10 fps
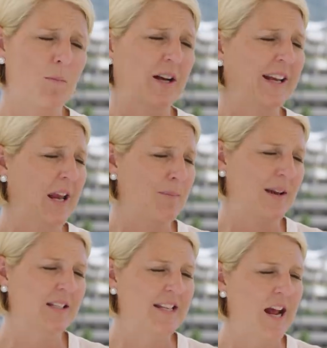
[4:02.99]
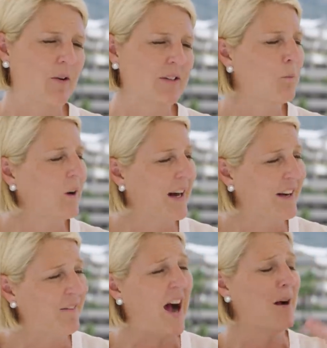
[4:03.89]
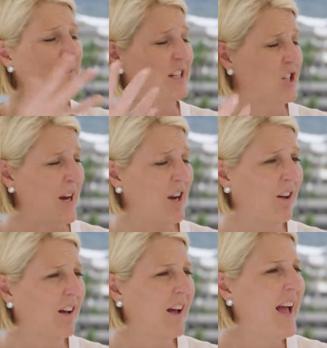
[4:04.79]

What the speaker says: marketing campaigns now as more kind of omni-channel.